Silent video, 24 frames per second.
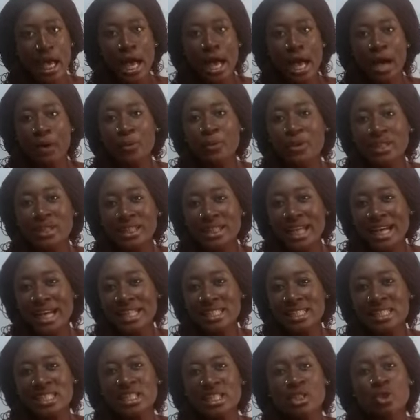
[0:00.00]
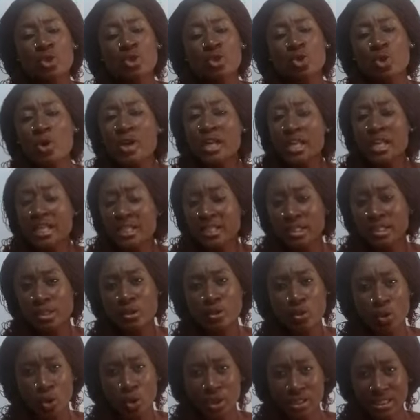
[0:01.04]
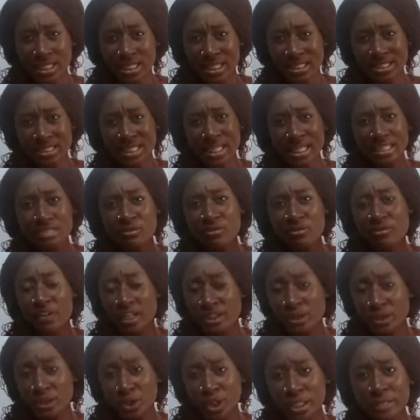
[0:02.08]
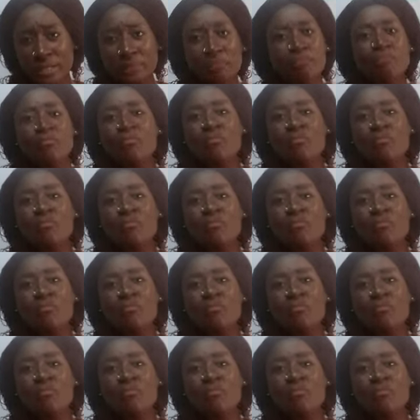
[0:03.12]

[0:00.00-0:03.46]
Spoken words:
And with that, it is so easy to understand fashion